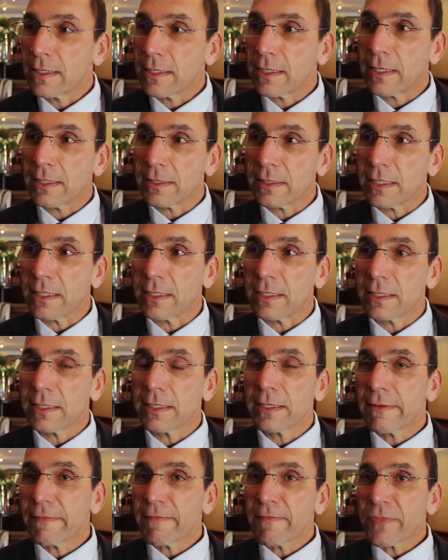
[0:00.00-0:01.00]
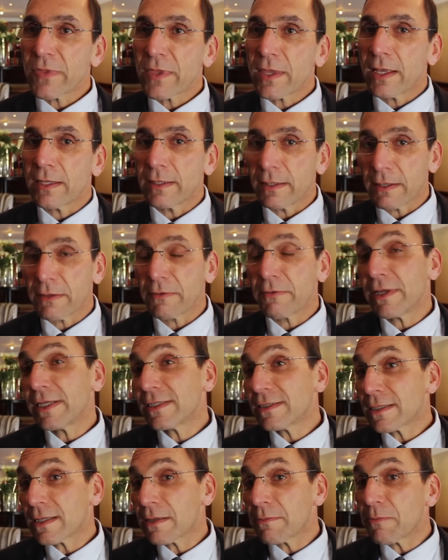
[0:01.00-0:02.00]
And the
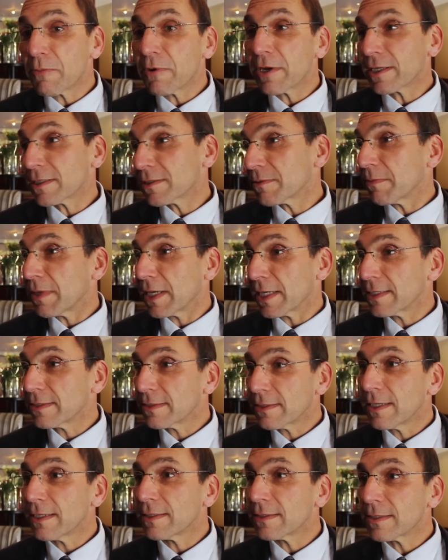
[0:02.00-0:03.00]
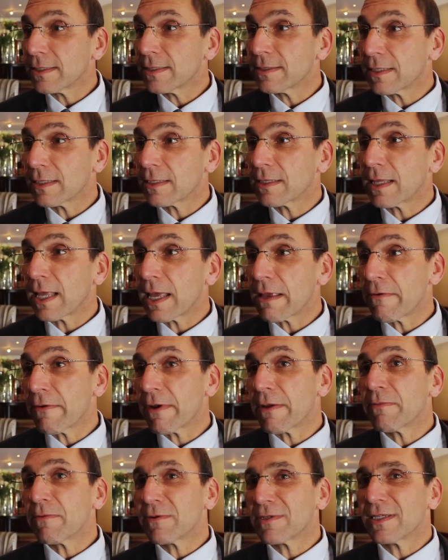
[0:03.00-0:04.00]
reason the BRICS make sense is that they
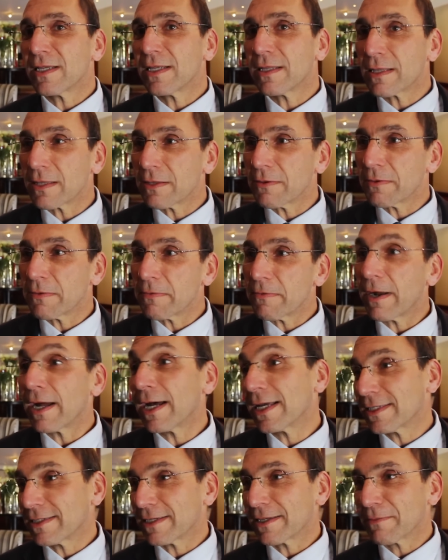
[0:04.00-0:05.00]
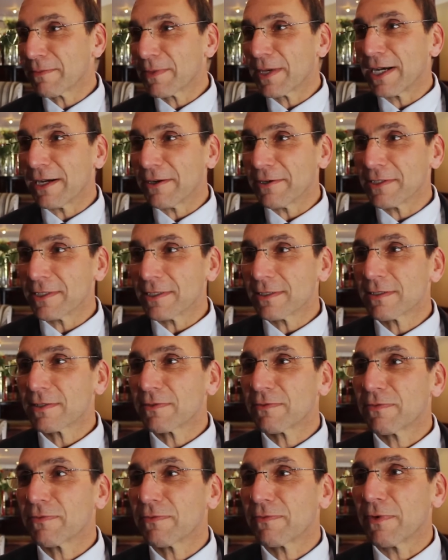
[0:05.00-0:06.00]
represent the rising
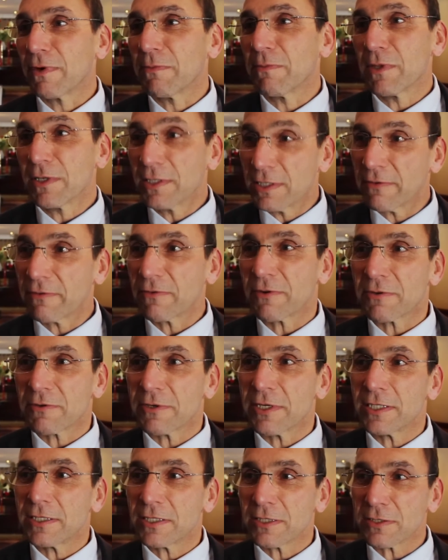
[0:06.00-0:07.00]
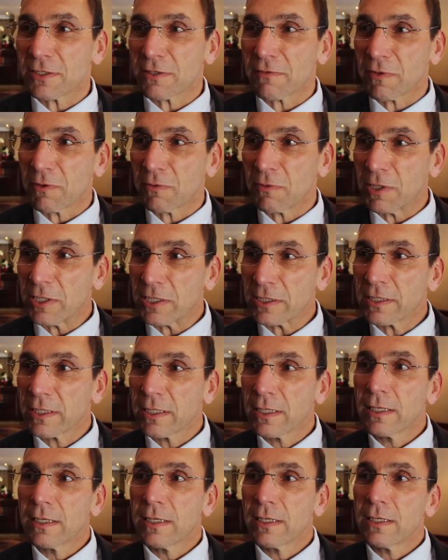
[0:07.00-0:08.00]
powers from the different regions of the world.
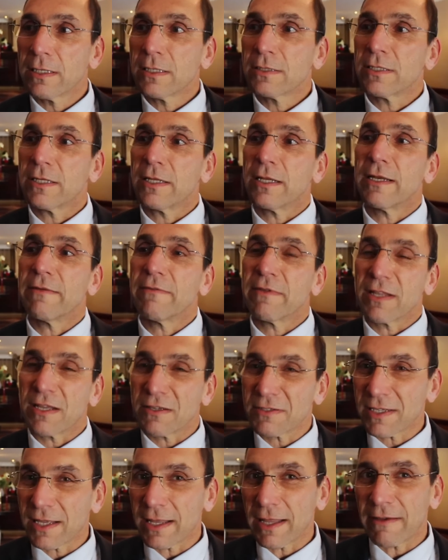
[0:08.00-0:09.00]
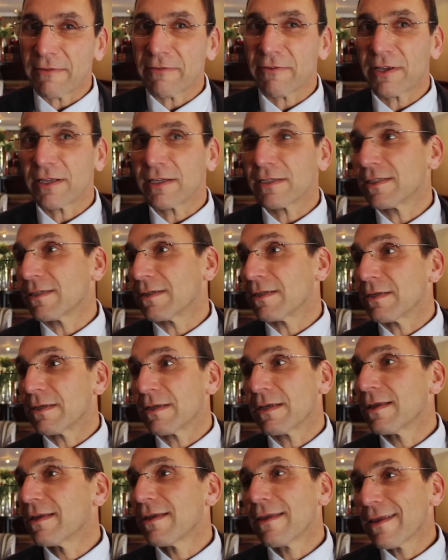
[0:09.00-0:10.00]
So that even though South Africa,
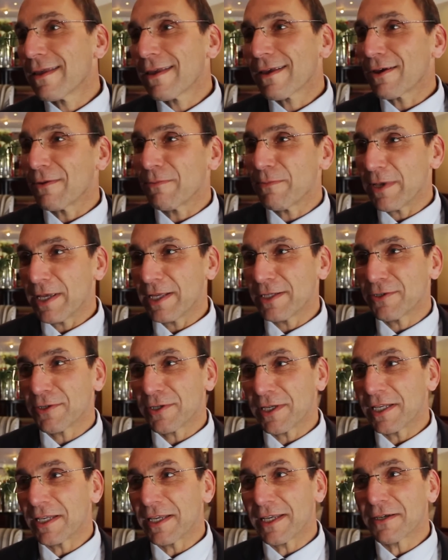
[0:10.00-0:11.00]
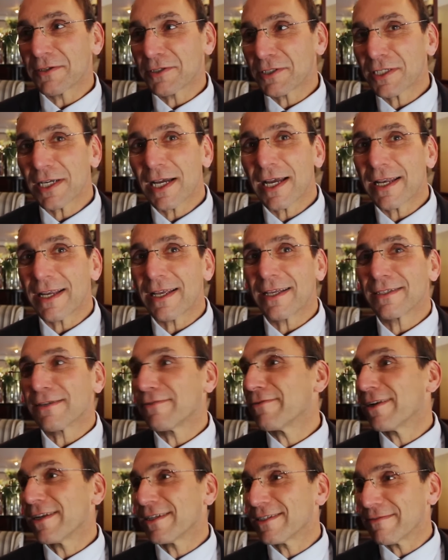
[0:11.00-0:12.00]
compared to India or China, is
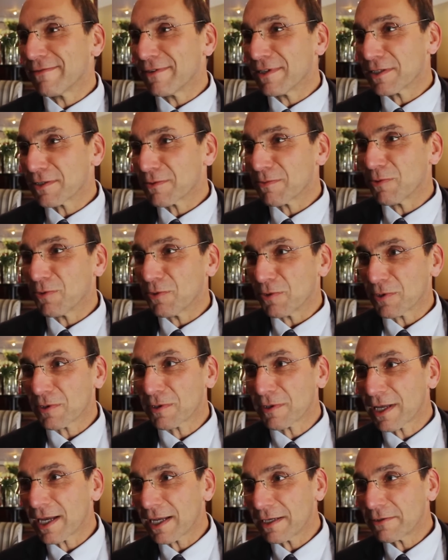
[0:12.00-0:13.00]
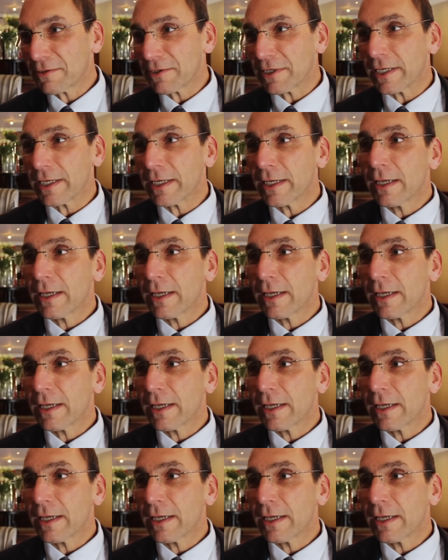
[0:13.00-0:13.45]
a relatively small country,